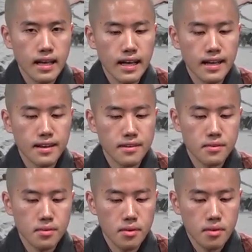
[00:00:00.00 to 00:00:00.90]
And
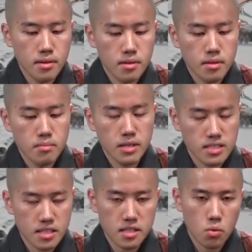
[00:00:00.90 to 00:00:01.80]

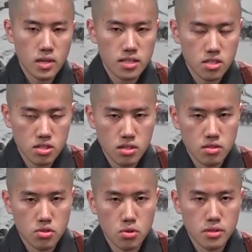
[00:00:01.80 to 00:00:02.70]
basically what this
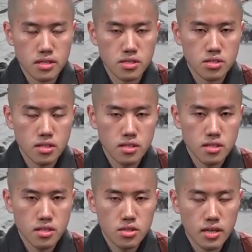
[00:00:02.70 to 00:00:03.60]
story is
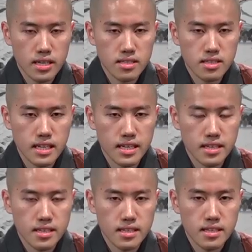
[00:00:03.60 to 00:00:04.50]
trying to
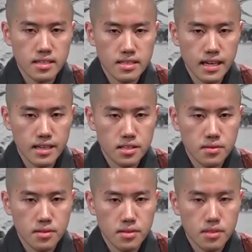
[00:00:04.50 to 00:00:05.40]
say is that
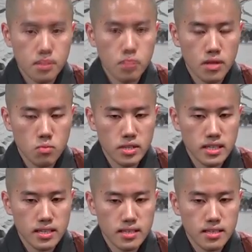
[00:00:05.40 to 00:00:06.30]
when
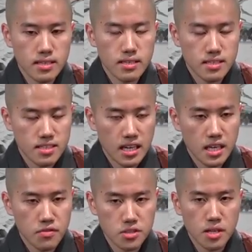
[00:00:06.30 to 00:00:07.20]
we
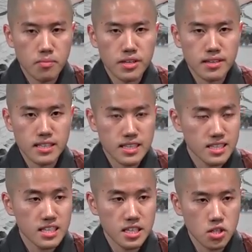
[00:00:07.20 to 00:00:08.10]
desire for something
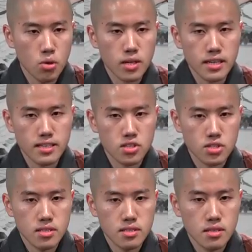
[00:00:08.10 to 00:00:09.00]
like eating coconuts,